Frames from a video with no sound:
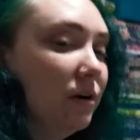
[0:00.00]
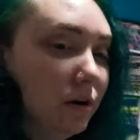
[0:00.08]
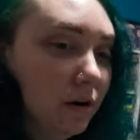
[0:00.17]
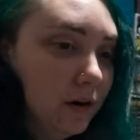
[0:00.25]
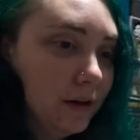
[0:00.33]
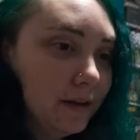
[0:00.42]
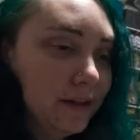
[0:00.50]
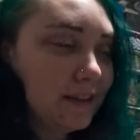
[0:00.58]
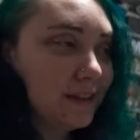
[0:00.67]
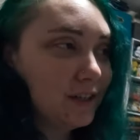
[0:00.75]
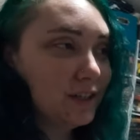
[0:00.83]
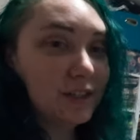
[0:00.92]

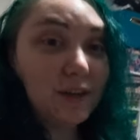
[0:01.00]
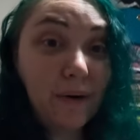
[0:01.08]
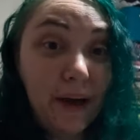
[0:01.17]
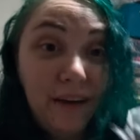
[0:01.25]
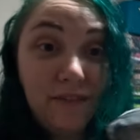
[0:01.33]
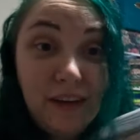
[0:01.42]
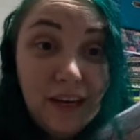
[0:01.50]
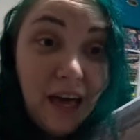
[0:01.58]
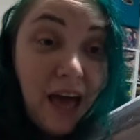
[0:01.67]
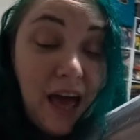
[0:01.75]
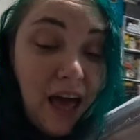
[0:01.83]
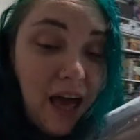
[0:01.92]
They're so heavy.
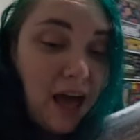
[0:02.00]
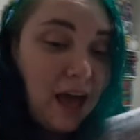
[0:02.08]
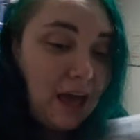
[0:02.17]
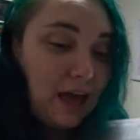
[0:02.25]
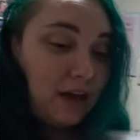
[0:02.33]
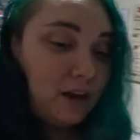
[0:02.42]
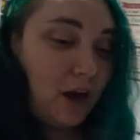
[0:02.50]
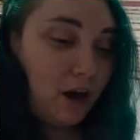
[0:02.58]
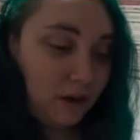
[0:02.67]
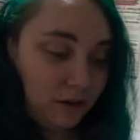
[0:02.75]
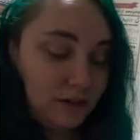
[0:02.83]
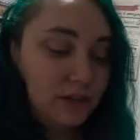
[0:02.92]
And
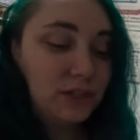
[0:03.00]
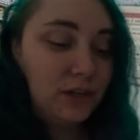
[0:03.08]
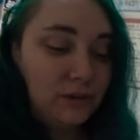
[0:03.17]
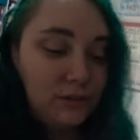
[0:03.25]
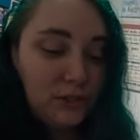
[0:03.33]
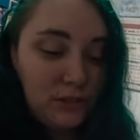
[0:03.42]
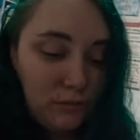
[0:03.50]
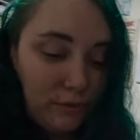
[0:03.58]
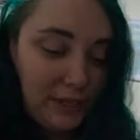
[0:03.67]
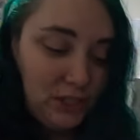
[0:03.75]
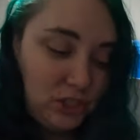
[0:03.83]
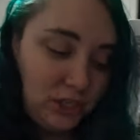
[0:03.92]
also
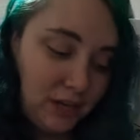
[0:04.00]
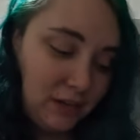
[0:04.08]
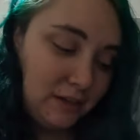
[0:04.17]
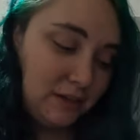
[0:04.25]
switch